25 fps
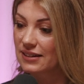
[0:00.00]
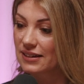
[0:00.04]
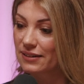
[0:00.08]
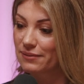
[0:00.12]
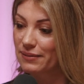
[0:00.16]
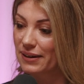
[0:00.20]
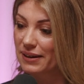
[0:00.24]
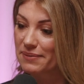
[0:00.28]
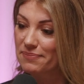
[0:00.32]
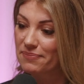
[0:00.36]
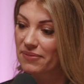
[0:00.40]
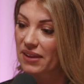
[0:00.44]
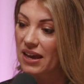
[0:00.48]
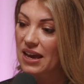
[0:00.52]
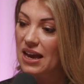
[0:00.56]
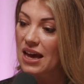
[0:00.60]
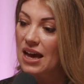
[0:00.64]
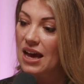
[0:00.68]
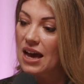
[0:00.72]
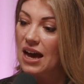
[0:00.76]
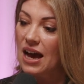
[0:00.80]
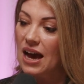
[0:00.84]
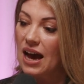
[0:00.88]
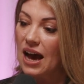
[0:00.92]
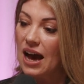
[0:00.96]
anyway.
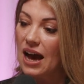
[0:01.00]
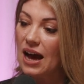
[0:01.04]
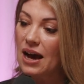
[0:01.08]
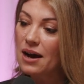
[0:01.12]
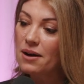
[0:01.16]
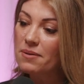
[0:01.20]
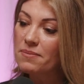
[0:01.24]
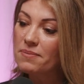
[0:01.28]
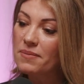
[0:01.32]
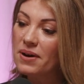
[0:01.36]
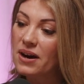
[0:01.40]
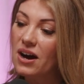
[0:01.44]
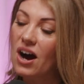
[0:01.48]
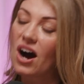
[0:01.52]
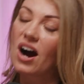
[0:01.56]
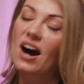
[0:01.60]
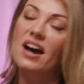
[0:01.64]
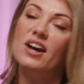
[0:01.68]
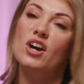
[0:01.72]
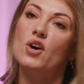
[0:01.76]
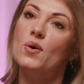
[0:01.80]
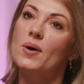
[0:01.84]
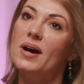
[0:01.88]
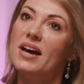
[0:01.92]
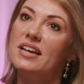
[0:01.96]
I
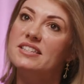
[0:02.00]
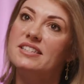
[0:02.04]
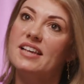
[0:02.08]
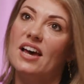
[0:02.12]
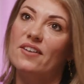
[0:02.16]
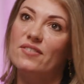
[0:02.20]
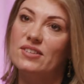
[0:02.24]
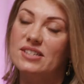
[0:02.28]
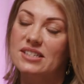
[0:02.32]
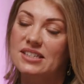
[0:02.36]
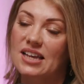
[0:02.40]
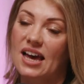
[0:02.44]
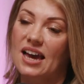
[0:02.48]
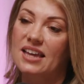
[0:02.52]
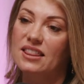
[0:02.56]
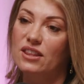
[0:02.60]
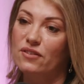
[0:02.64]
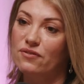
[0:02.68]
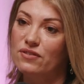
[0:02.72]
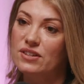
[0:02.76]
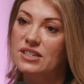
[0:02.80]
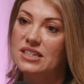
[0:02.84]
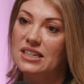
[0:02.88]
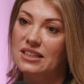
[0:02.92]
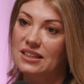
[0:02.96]
always have a saying
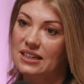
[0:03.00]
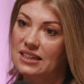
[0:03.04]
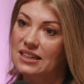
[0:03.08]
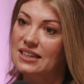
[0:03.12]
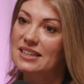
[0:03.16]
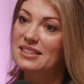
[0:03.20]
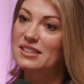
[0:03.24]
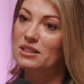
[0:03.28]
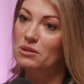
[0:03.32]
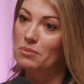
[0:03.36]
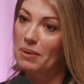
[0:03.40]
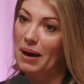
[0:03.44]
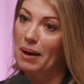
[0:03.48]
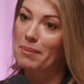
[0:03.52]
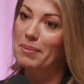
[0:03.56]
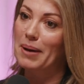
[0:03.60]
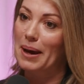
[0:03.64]
that fertility isn't about